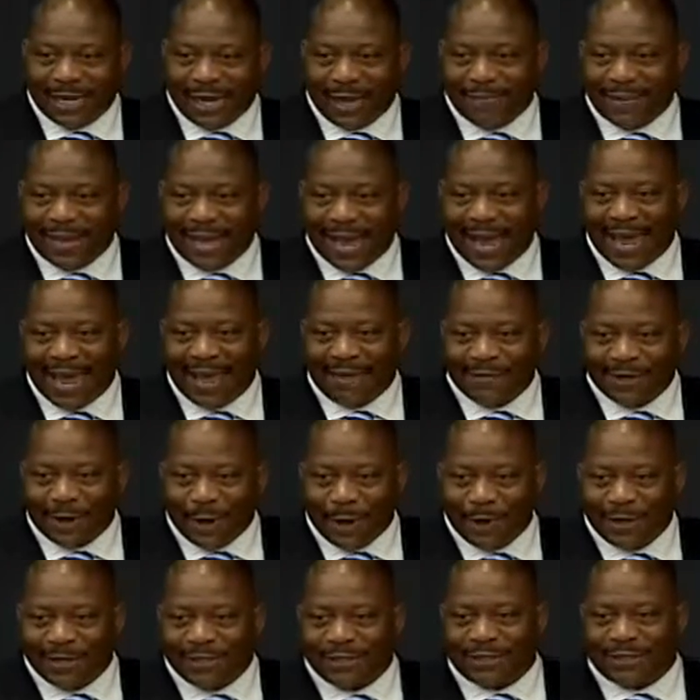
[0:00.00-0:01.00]
I have no
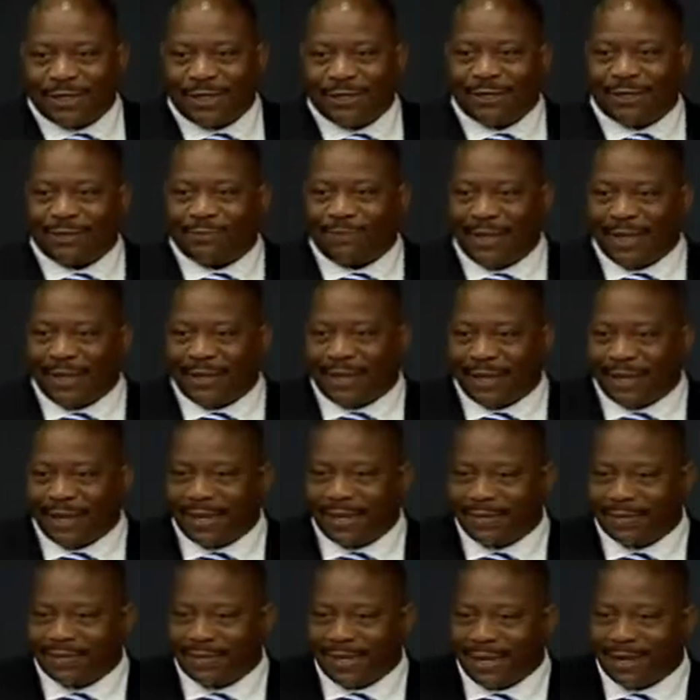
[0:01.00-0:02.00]
excuse
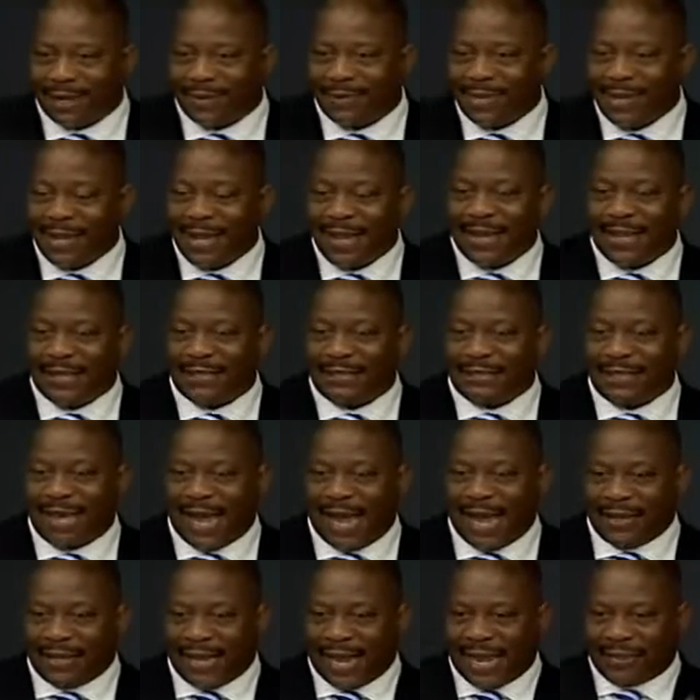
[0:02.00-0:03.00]
because it's not
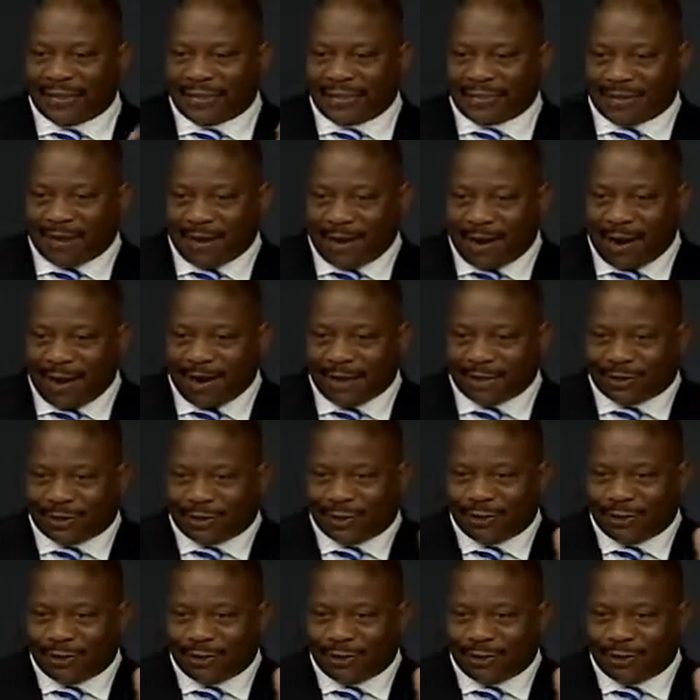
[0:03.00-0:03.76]
like the car is too